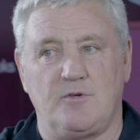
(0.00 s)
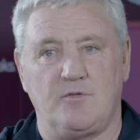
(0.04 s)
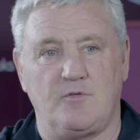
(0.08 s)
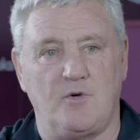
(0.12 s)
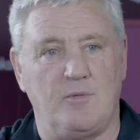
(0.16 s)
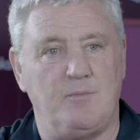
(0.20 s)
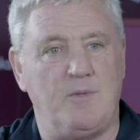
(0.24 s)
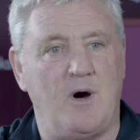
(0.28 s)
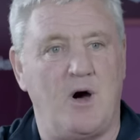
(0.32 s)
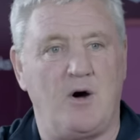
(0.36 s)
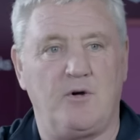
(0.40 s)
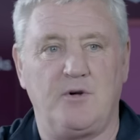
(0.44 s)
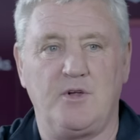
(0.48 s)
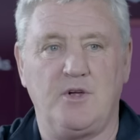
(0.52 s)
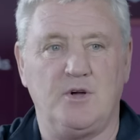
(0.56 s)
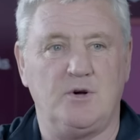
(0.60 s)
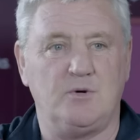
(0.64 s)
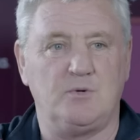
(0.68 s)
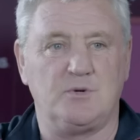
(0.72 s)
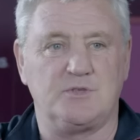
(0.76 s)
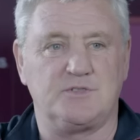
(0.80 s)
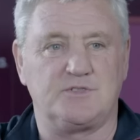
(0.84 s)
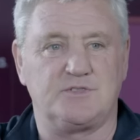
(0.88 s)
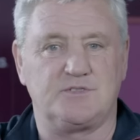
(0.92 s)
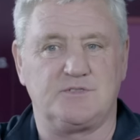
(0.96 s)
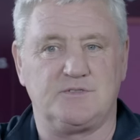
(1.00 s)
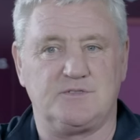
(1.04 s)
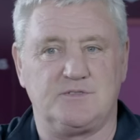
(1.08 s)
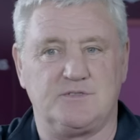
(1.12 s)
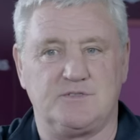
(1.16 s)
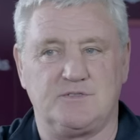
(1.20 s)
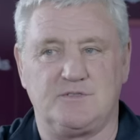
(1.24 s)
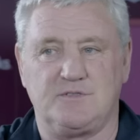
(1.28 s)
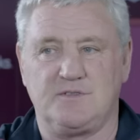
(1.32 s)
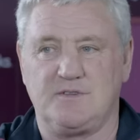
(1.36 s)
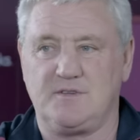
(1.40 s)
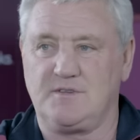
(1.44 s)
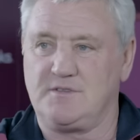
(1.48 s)
Romario was
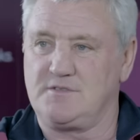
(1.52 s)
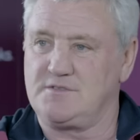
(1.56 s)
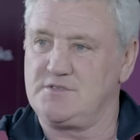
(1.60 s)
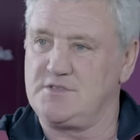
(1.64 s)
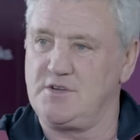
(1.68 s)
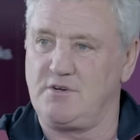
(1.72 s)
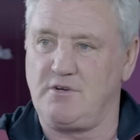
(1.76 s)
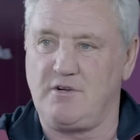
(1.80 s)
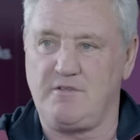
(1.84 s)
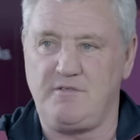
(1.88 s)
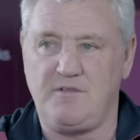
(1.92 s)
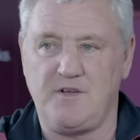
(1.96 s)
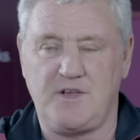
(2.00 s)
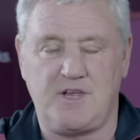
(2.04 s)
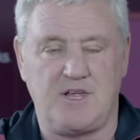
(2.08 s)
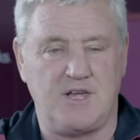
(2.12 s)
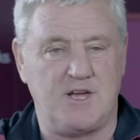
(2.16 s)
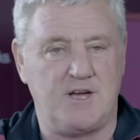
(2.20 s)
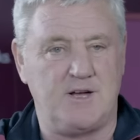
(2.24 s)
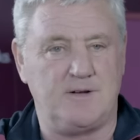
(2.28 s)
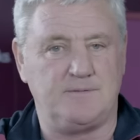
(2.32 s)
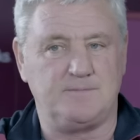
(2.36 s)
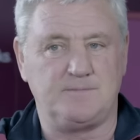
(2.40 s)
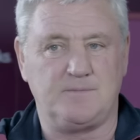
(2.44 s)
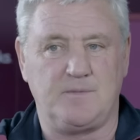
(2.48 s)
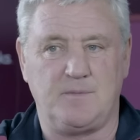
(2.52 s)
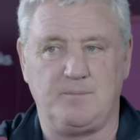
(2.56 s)
terrific, yeah.